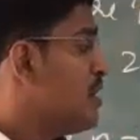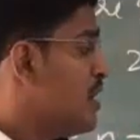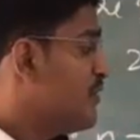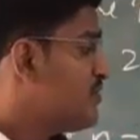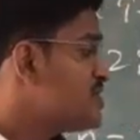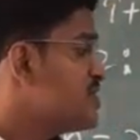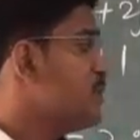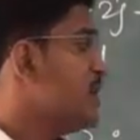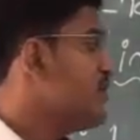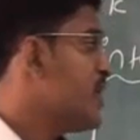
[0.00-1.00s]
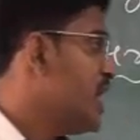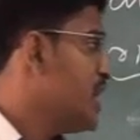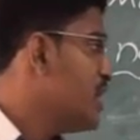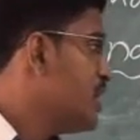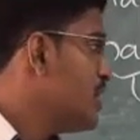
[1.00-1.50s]
After
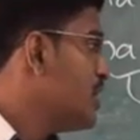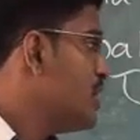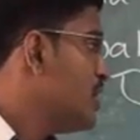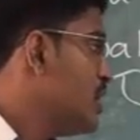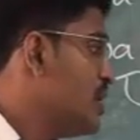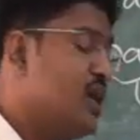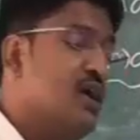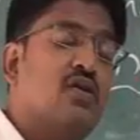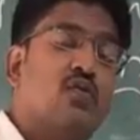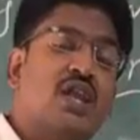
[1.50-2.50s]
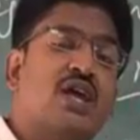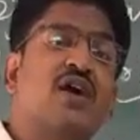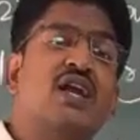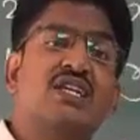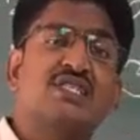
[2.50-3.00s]
simplifying,
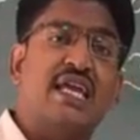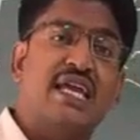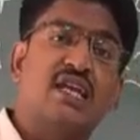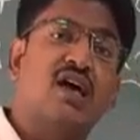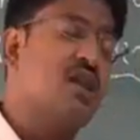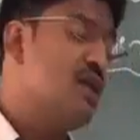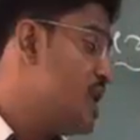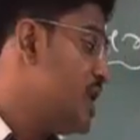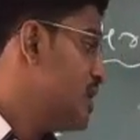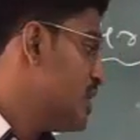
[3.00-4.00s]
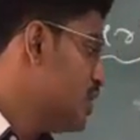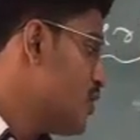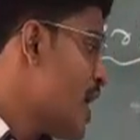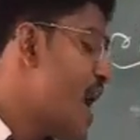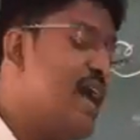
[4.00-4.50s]
whenever it is internally,
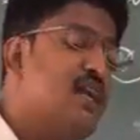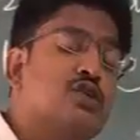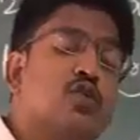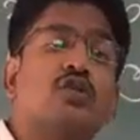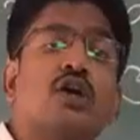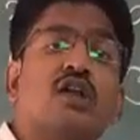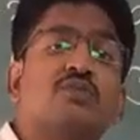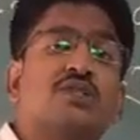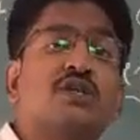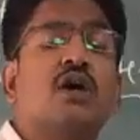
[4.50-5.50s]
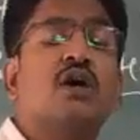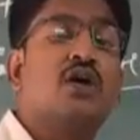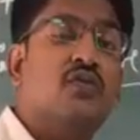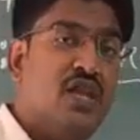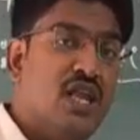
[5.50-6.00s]
you add 2 terms.
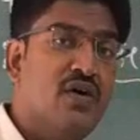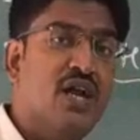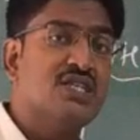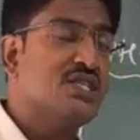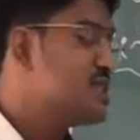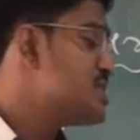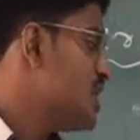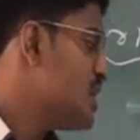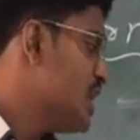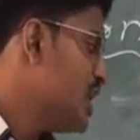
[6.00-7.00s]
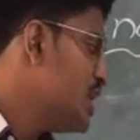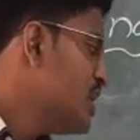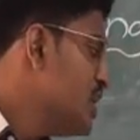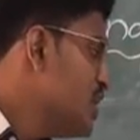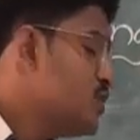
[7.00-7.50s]
Whenever it is
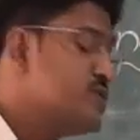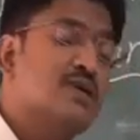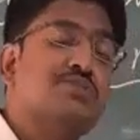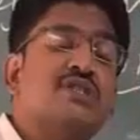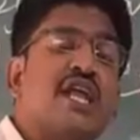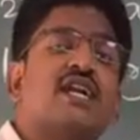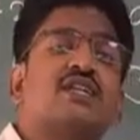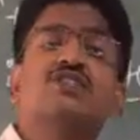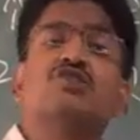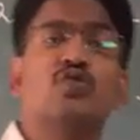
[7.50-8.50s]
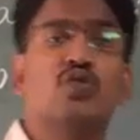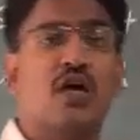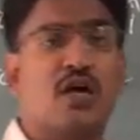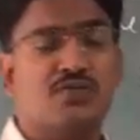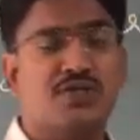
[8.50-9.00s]
externally, you subtract these 2
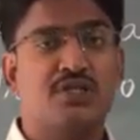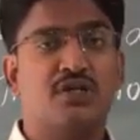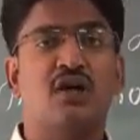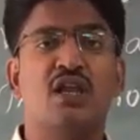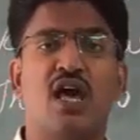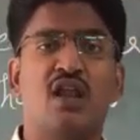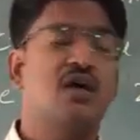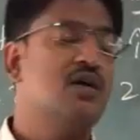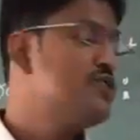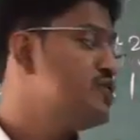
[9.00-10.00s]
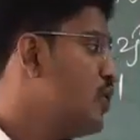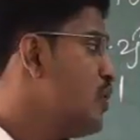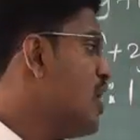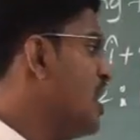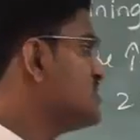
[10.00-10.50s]
terms. Clear?
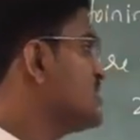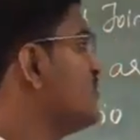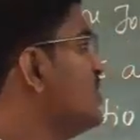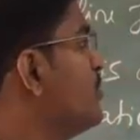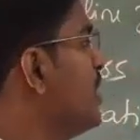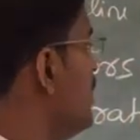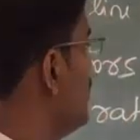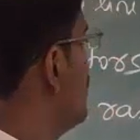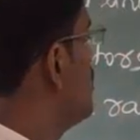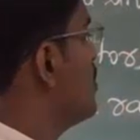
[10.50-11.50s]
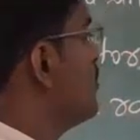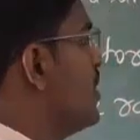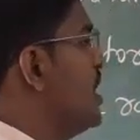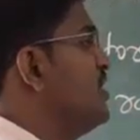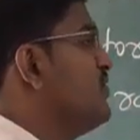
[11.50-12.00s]
So answer will be
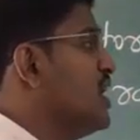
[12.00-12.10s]
very